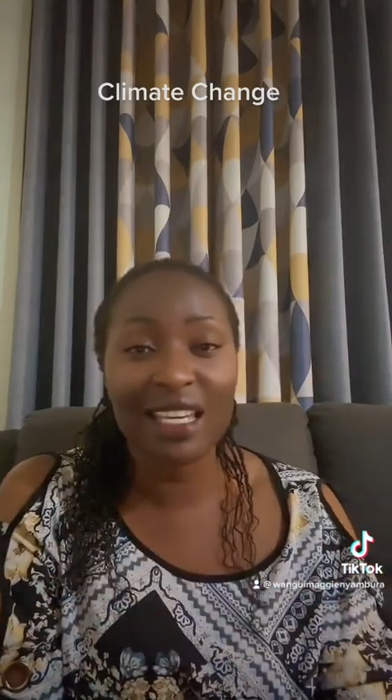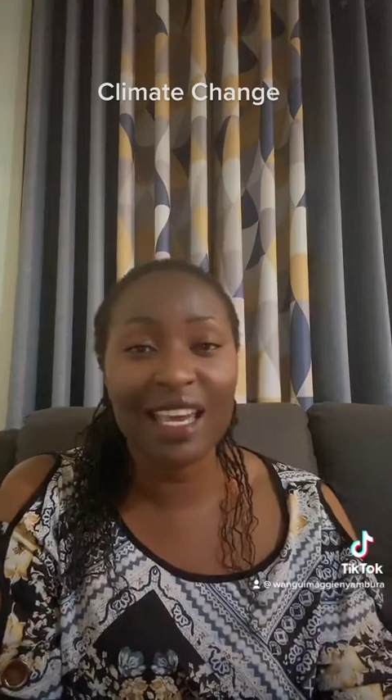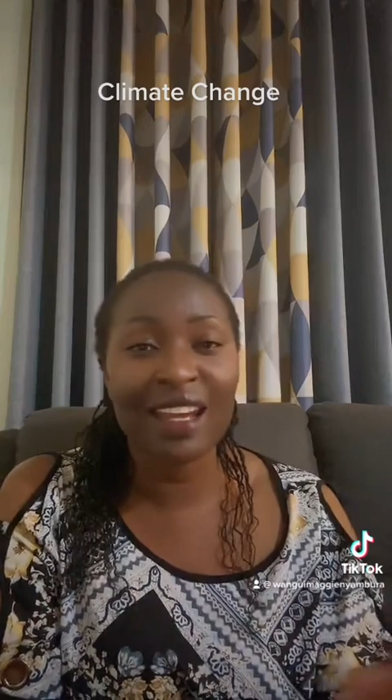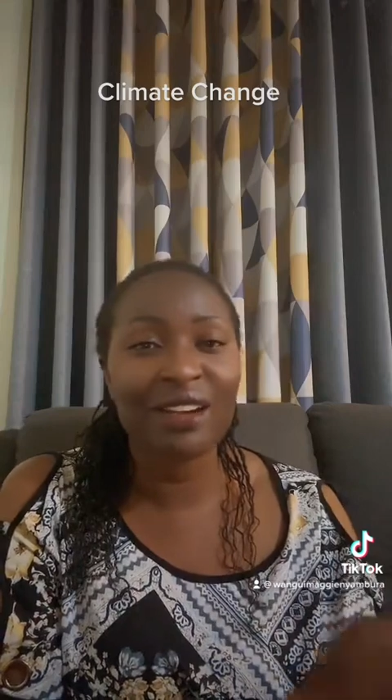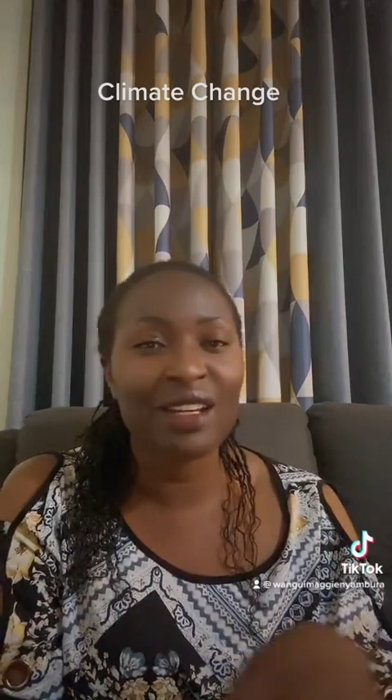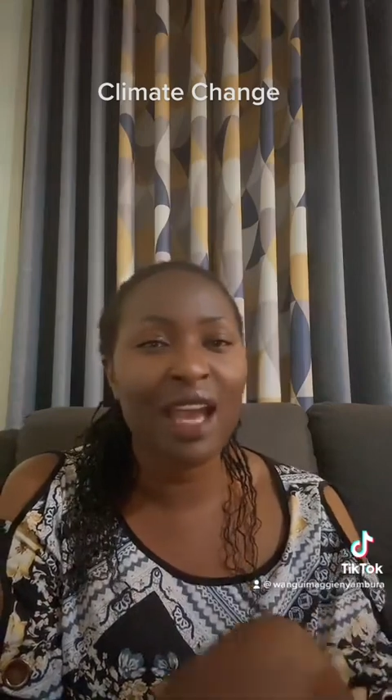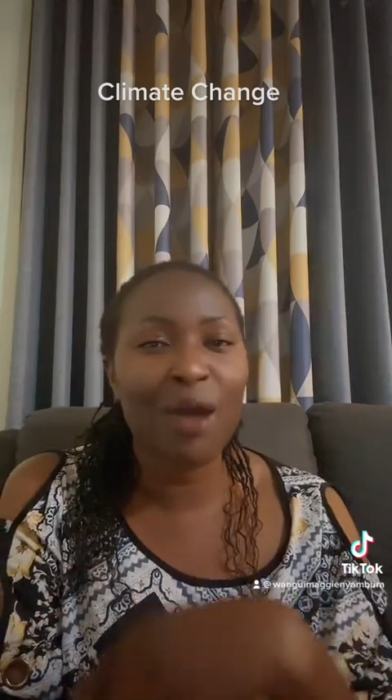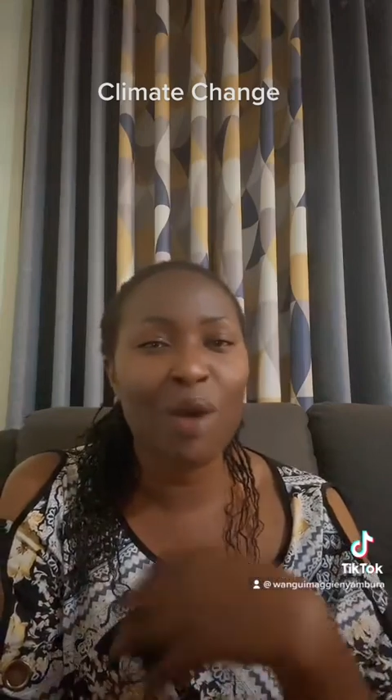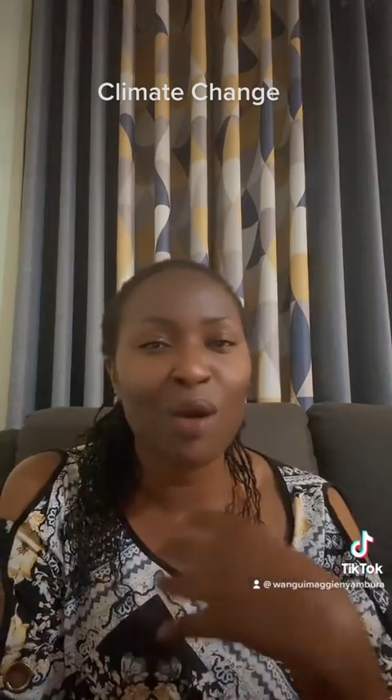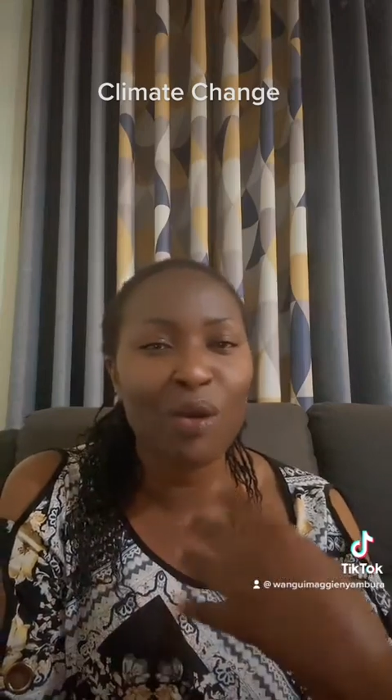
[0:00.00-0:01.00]
area
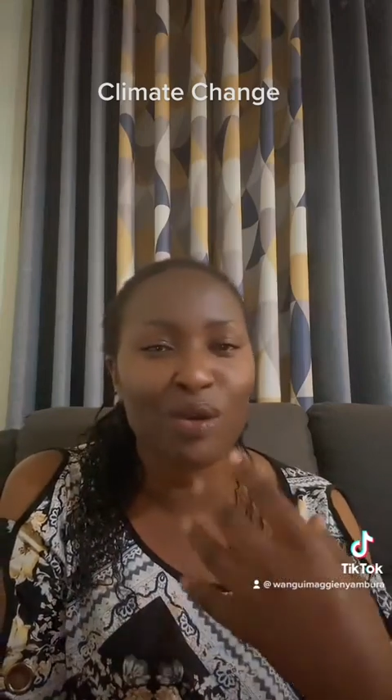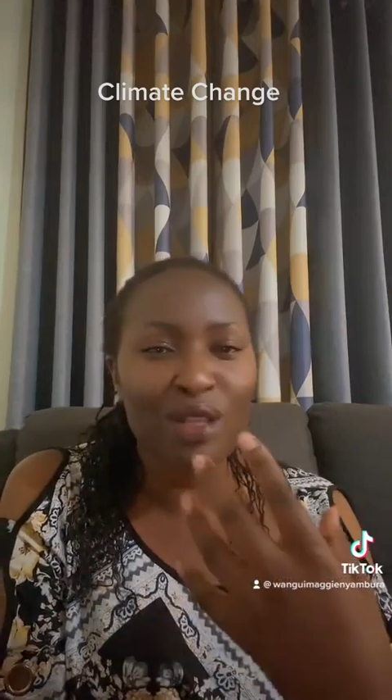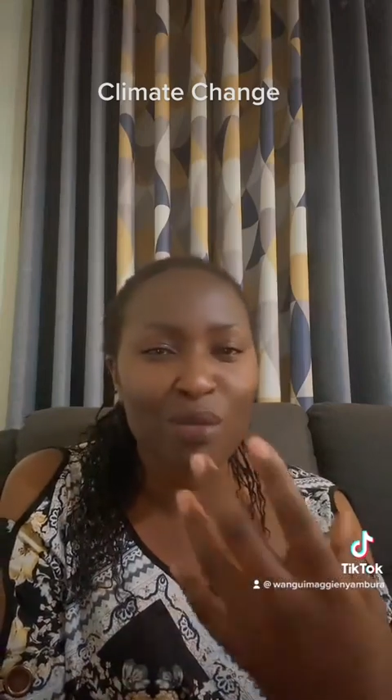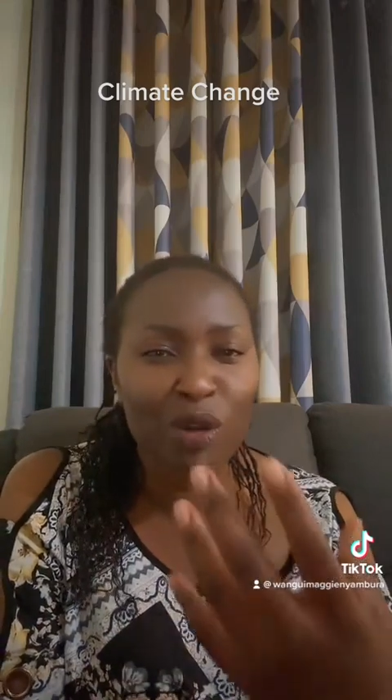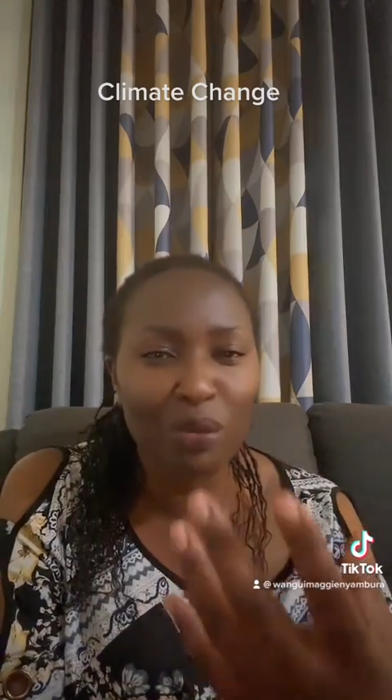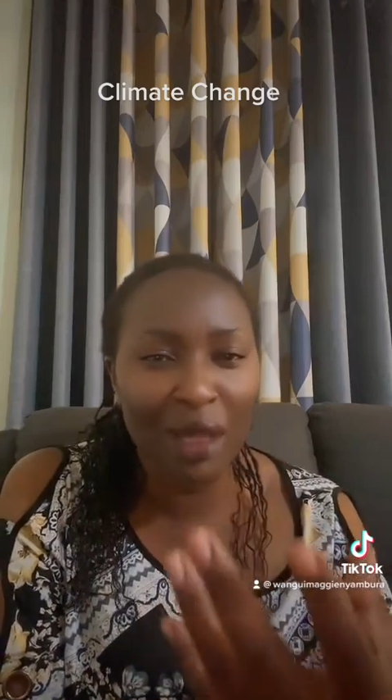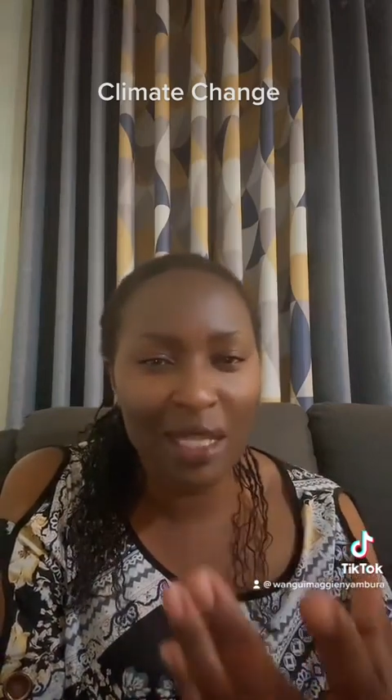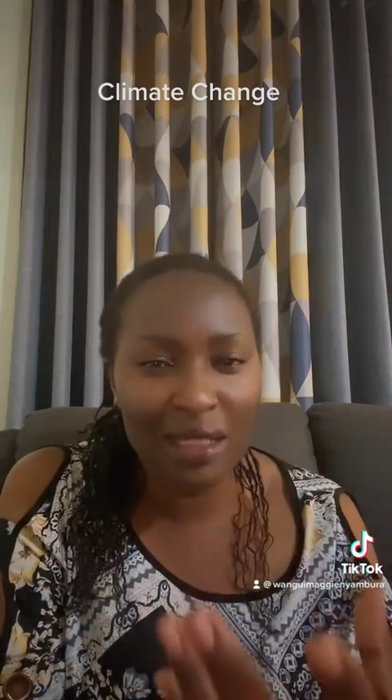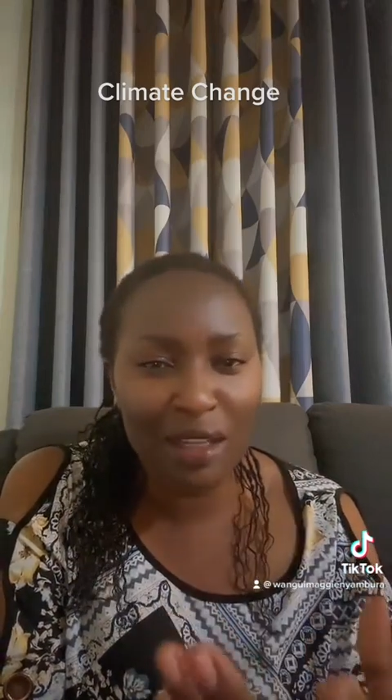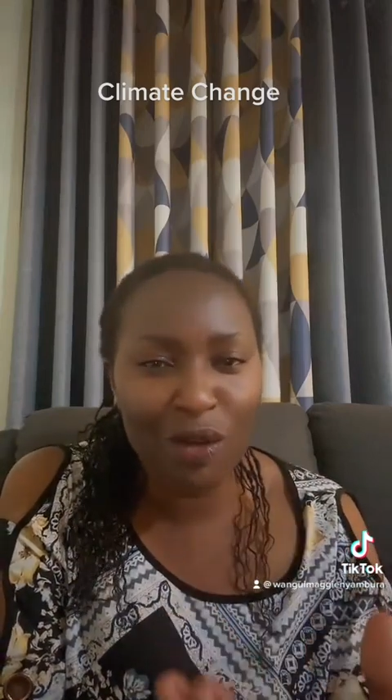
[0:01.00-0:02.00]
were always about
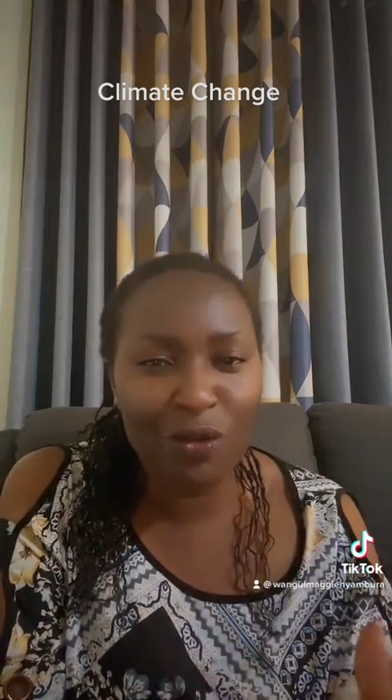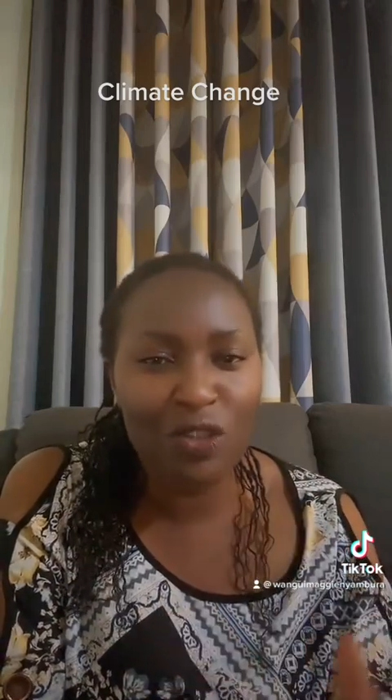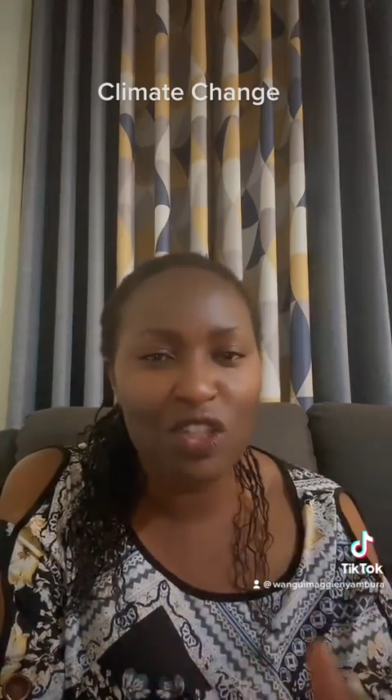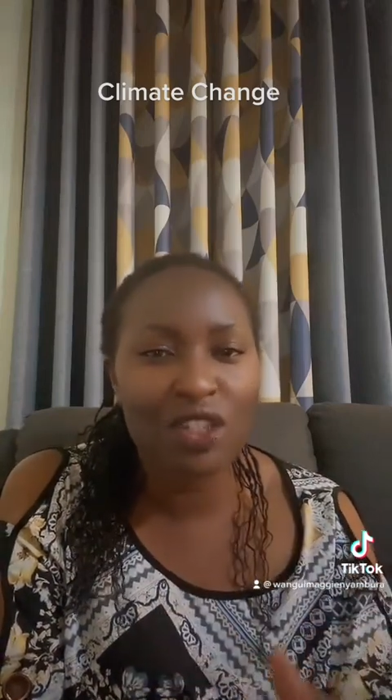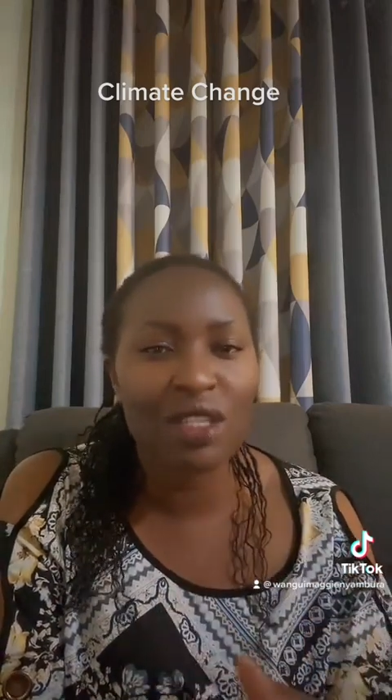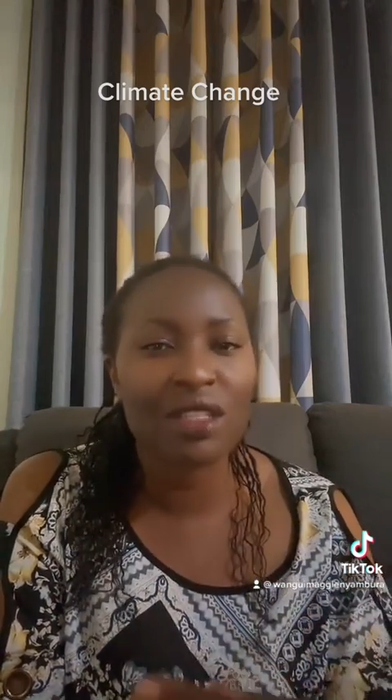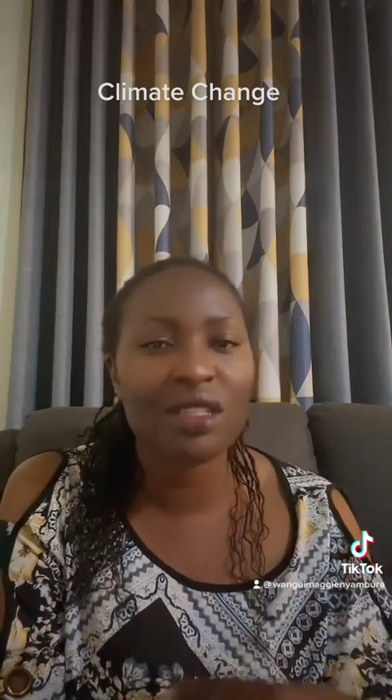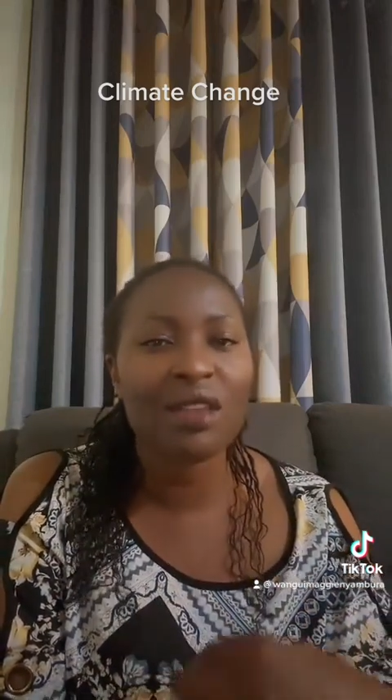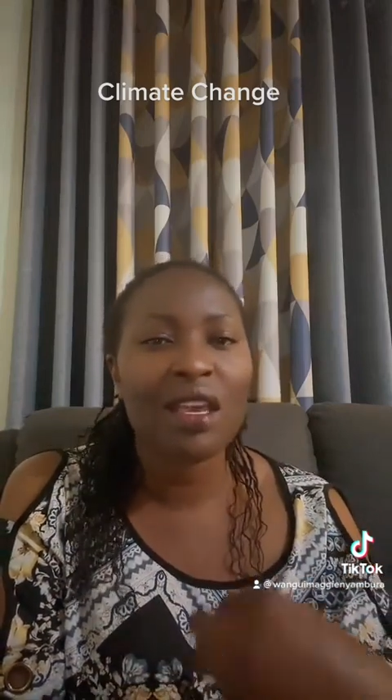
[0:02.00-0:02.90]
planting of trees,